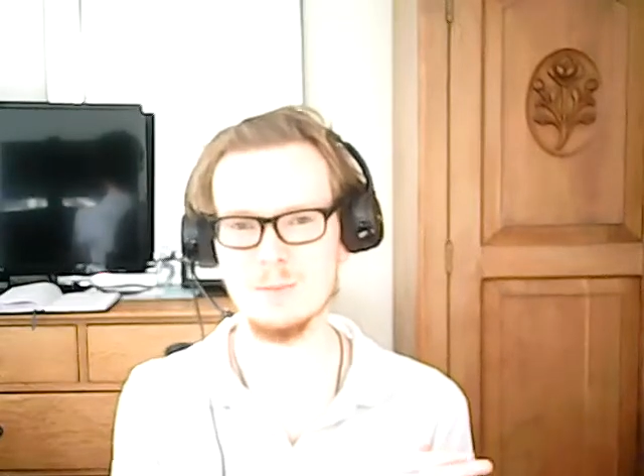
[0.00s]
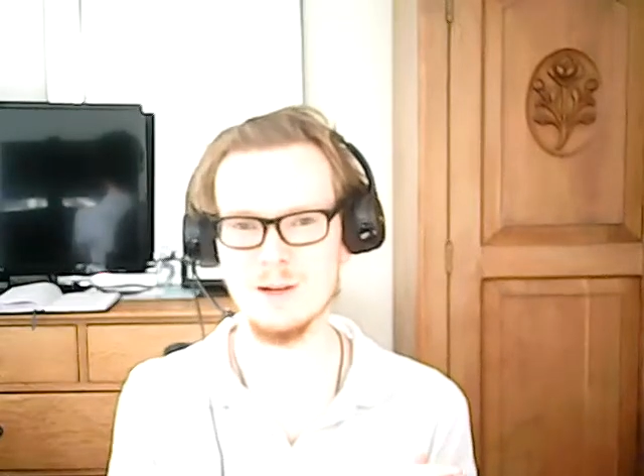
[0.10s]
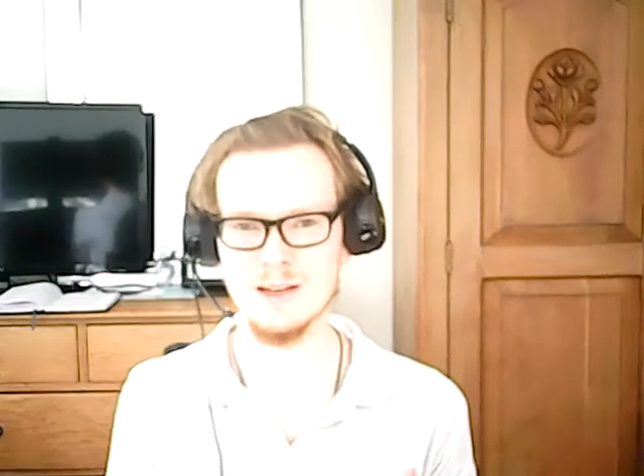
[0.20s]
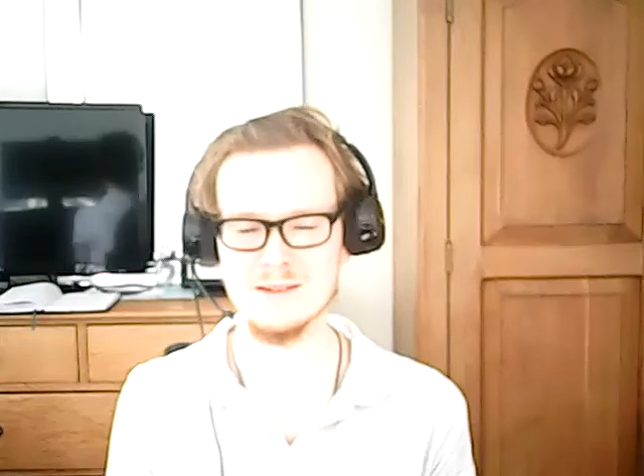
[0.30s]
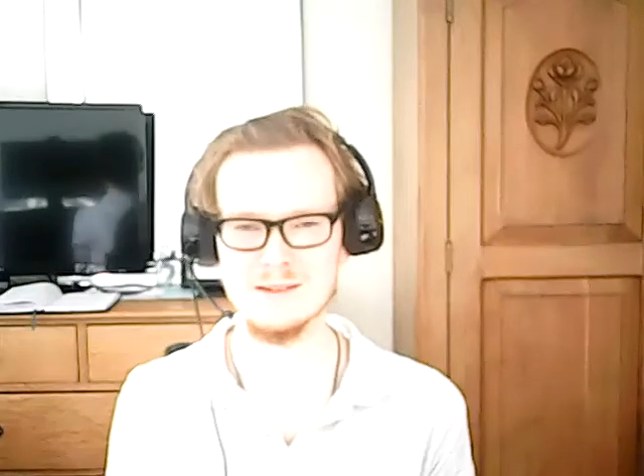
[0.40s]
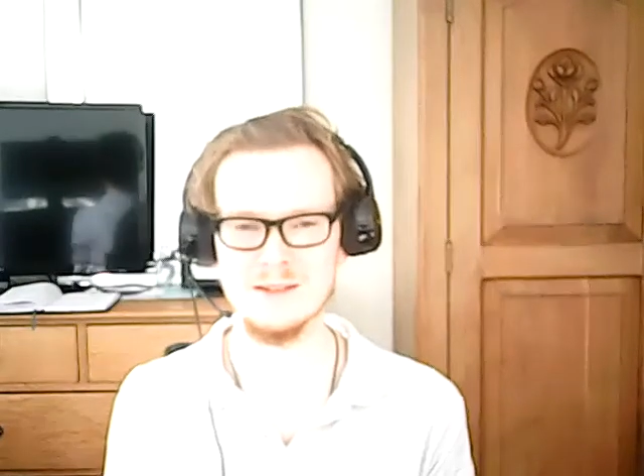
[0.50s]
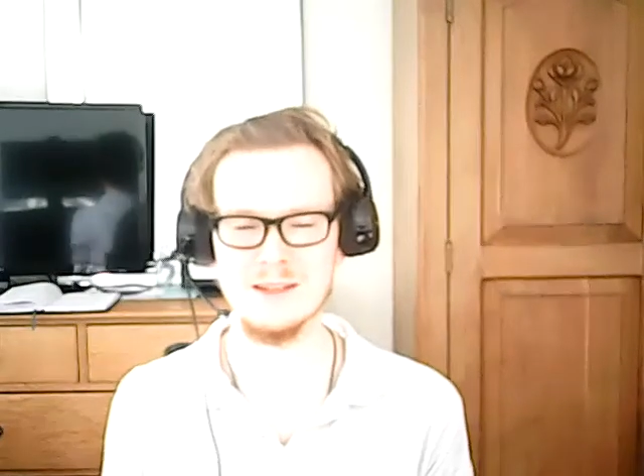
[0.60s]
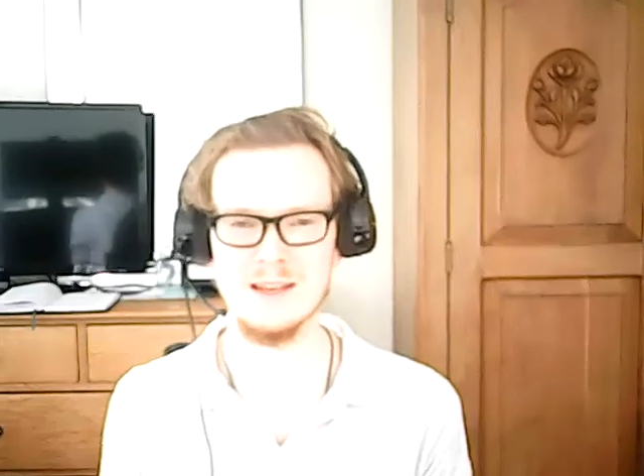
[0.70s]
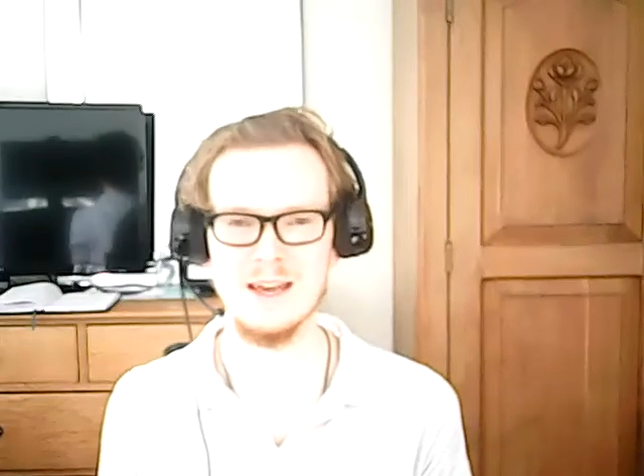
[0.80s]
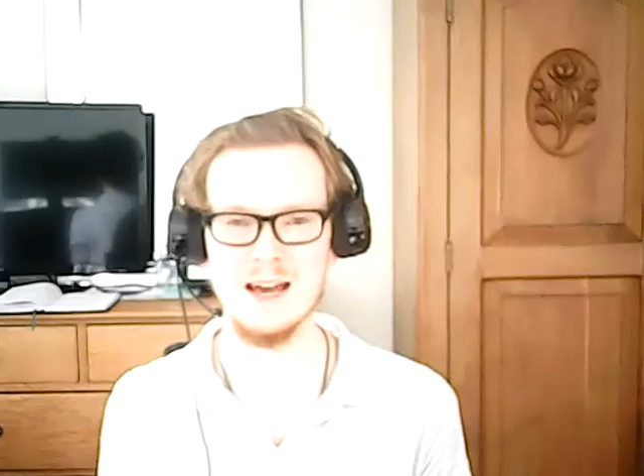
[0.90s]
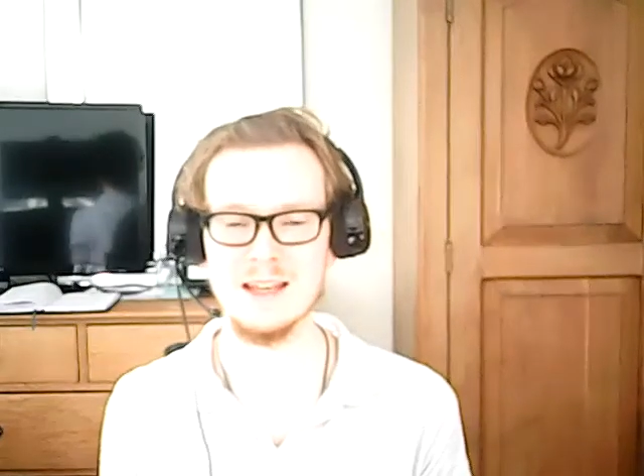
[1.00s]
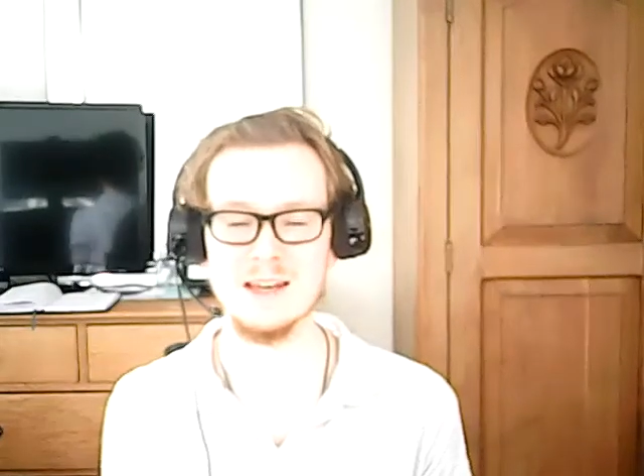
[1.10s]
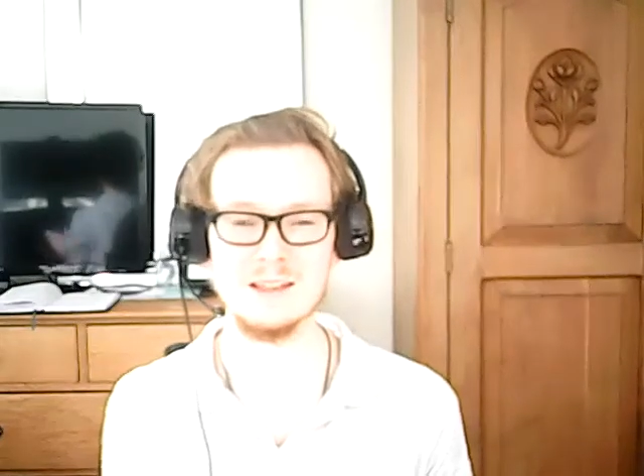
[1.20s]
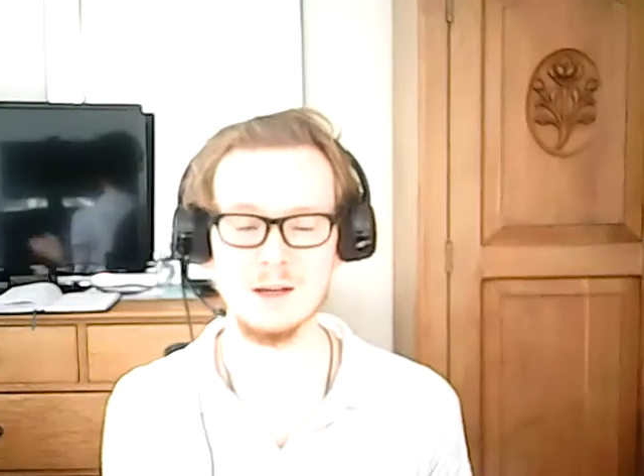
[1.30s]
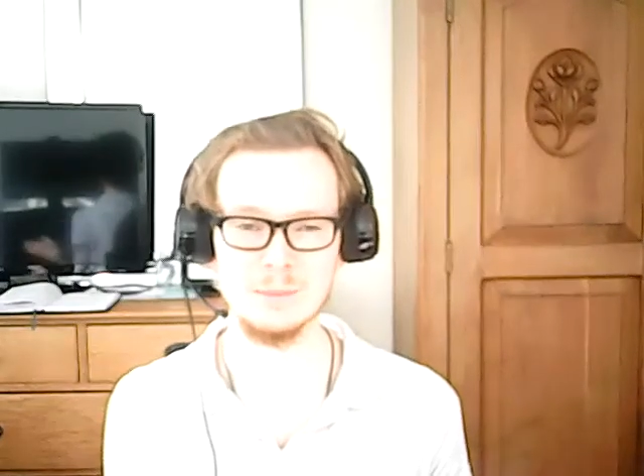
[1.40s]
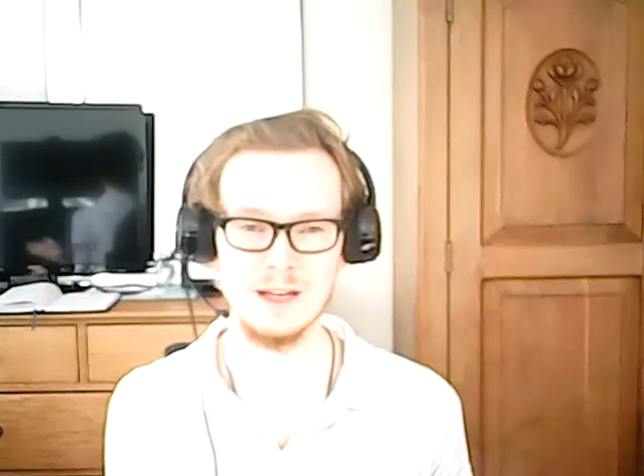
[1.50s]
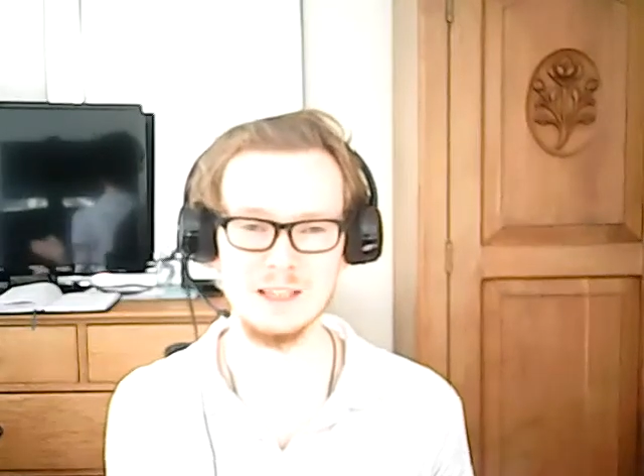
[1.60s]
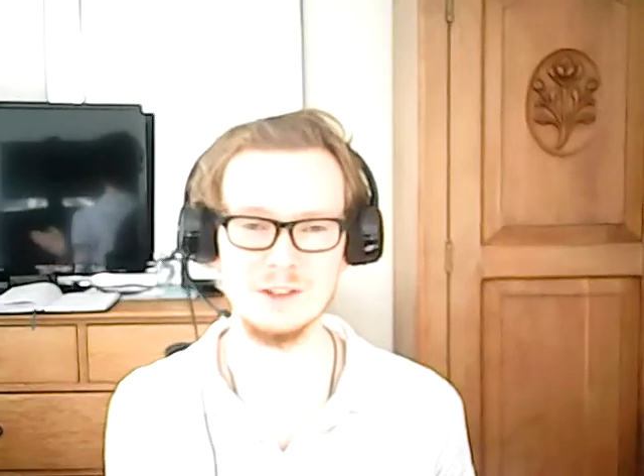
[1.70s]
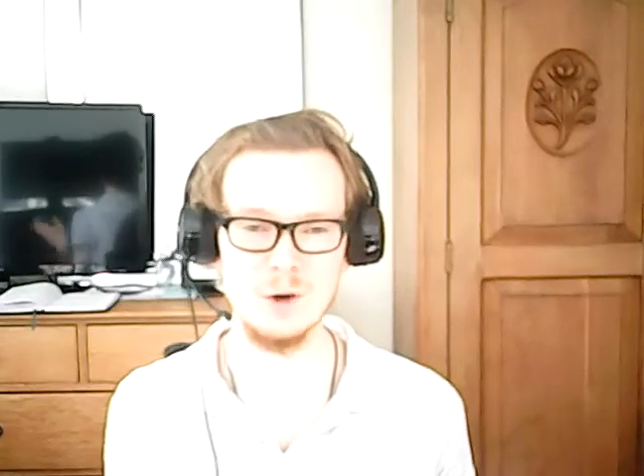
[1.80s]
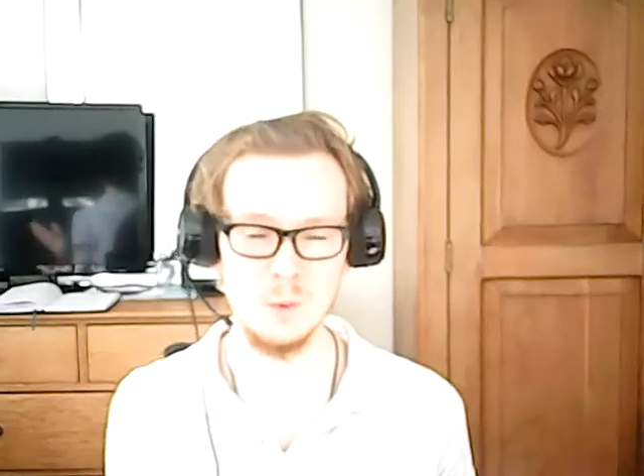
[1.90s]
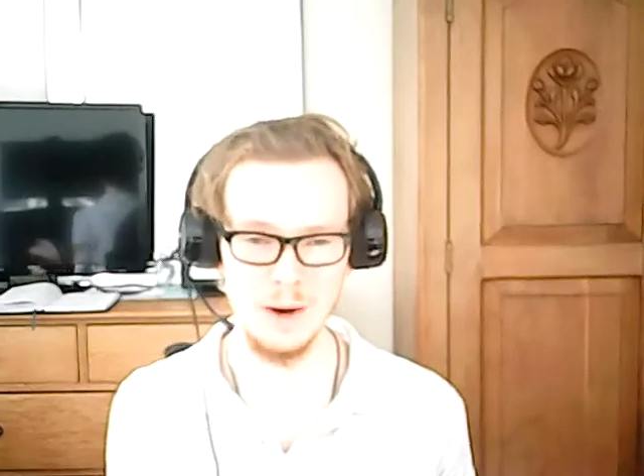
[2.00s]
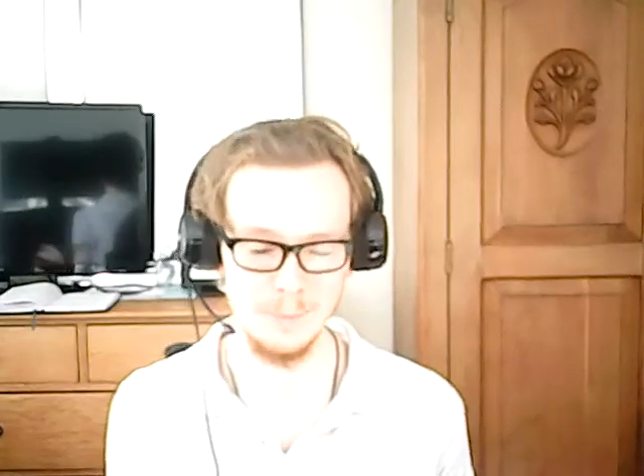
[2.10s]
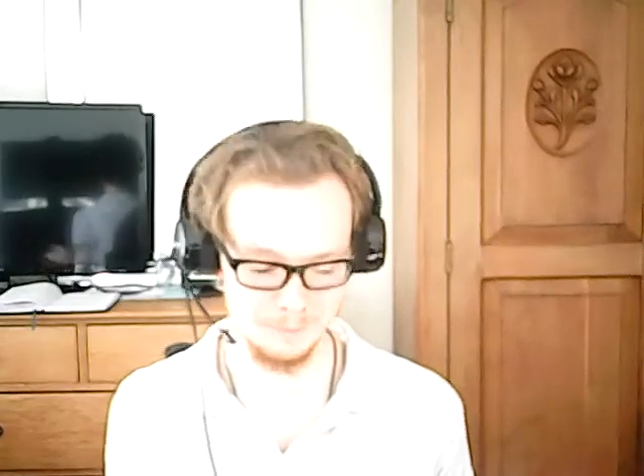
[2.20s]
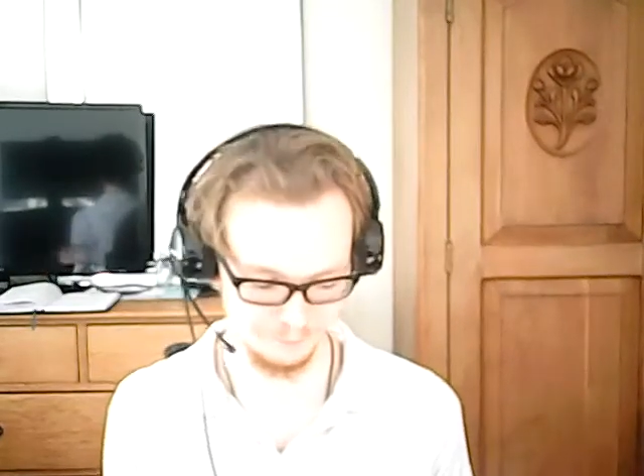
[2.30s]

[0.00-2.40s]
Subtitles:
place and ending up getting nowhere.